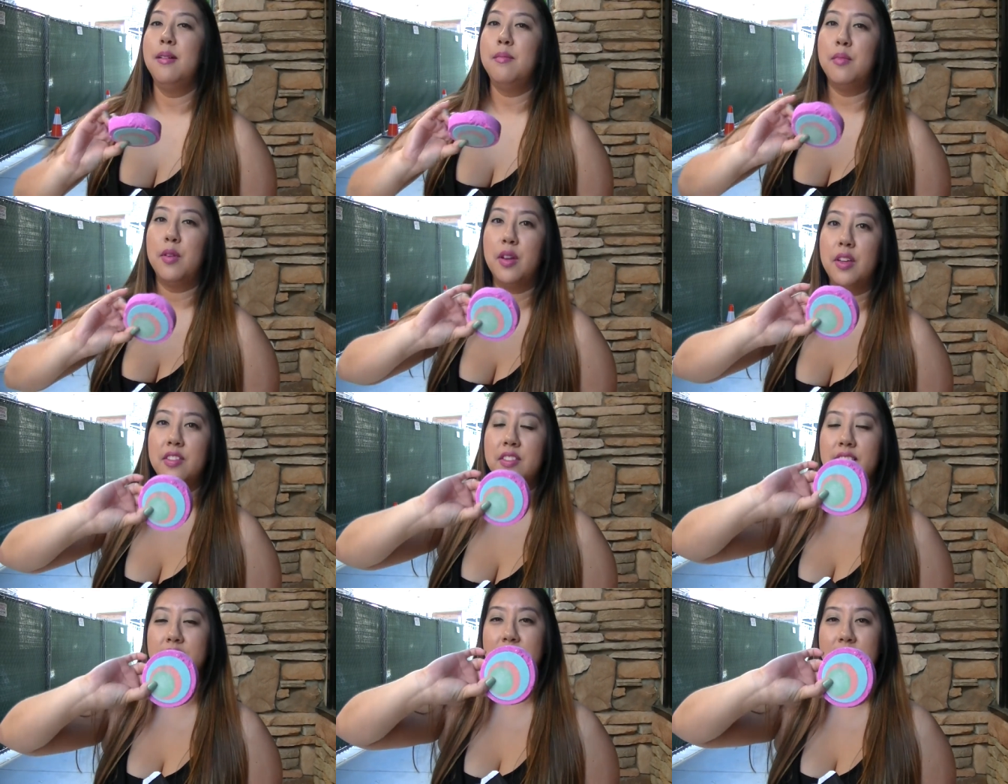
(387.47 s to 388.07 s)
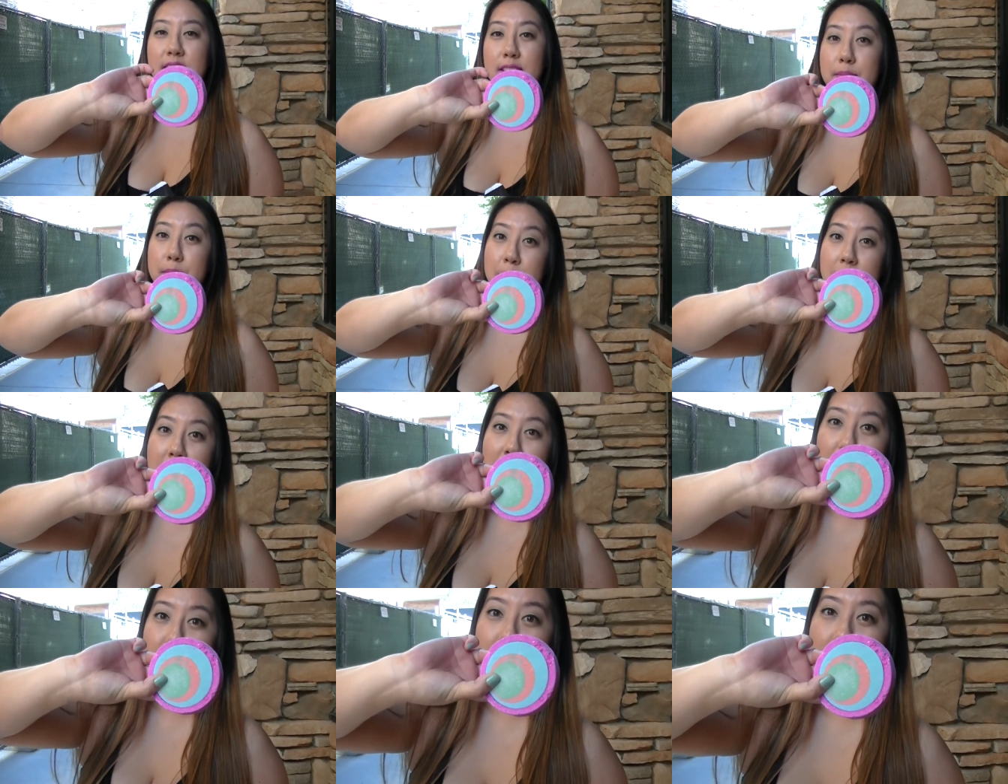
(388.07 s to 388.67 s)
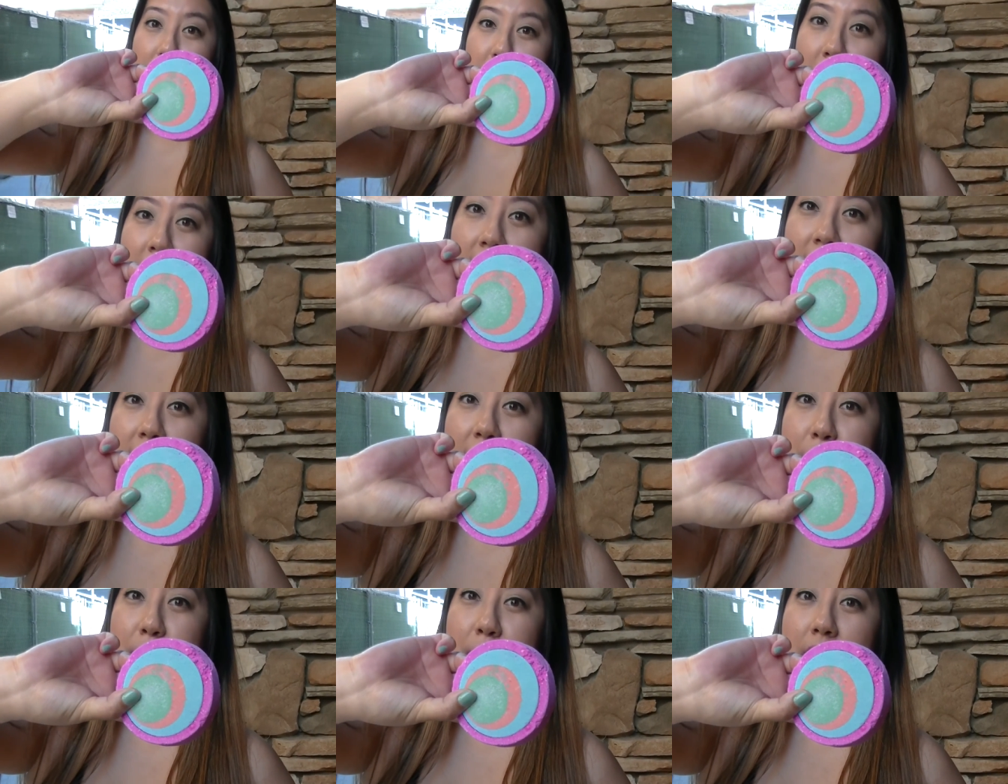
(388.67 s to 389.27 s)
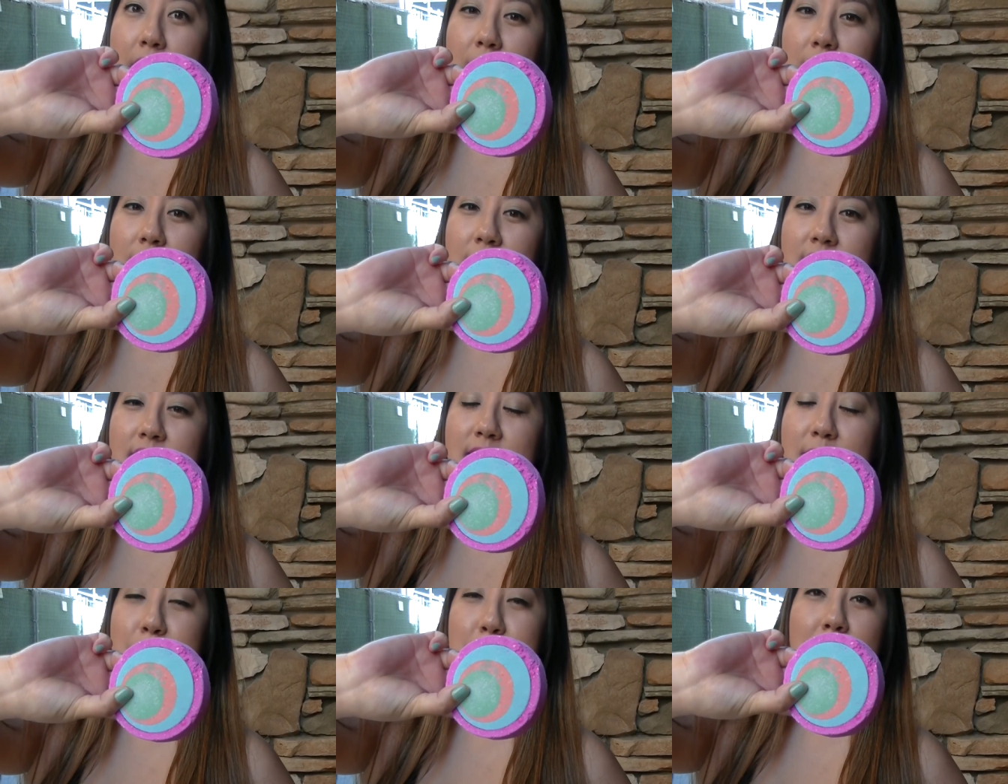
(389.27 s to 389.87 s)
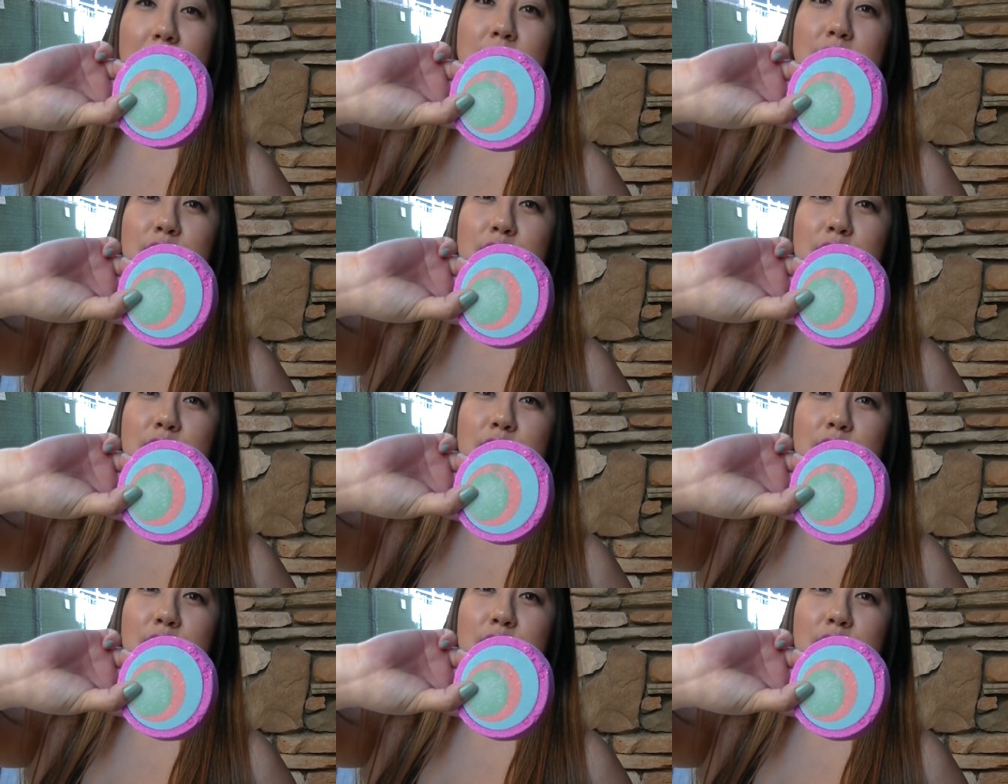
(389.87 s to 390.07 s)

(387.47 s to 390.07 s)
But this is the bath bomb that came out. It's this big